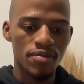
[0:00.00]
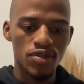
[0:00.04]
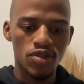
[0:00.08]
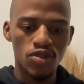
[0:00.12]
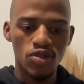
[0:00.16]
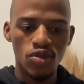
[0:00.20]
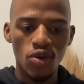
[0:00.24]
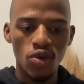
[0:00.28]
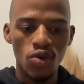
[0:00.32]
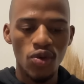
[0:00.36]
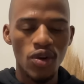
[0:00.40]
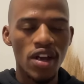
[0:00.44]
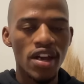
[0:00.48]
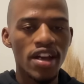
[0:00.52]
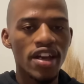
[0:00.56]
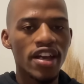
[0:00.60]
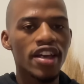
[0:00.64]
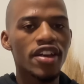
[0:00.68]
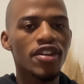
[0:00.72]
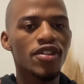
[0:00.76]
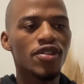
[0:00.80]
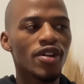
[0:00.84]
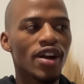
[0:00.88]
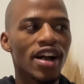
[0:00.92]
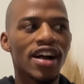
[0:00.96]
So
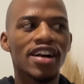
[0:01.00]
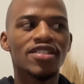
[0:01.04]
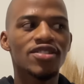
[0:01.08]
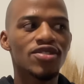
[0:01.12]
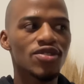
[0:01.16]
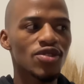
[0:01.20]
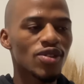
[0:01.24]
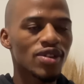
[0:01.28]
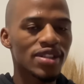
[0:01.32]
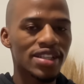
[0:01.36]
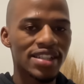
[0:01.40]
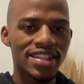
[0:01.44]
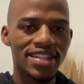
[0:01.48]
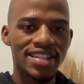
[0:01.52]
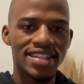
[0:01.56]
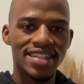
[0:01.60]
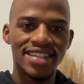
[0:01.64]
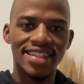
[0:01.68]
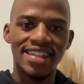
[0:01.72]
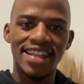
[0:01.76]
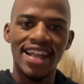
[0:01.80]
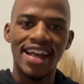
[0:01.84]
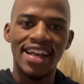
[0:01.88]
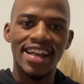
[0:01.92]
you guys know this,